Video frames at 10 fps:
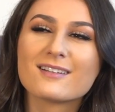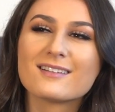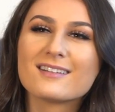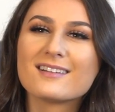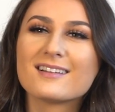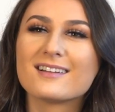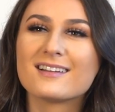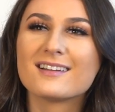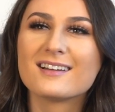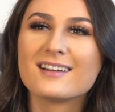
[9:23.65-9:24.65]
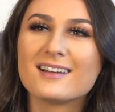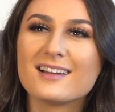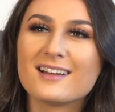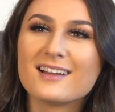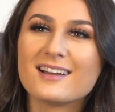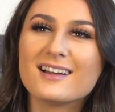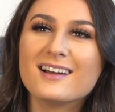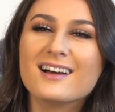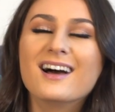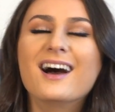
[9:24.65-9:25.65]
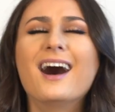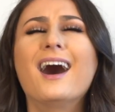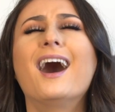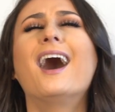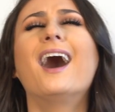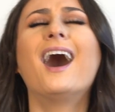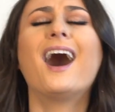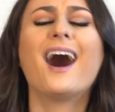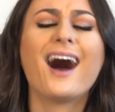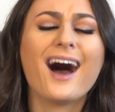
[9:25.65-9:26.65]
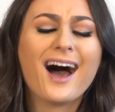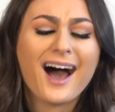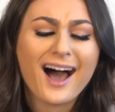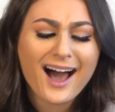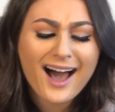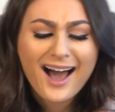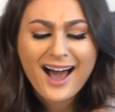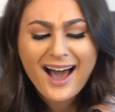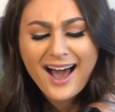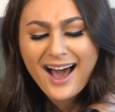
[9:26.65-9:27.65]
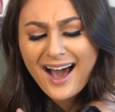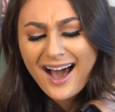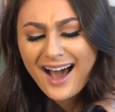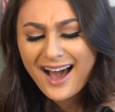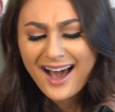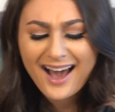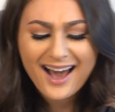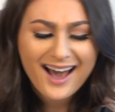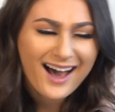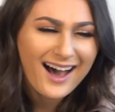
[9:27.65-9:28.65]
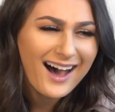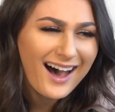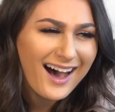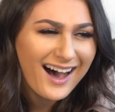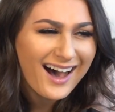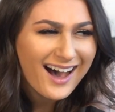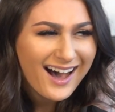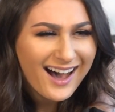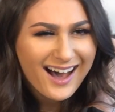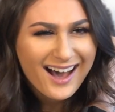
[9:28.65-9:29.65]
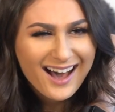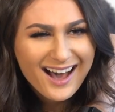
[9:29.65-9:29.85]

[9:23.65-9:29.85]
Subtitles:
This person isn't speaking.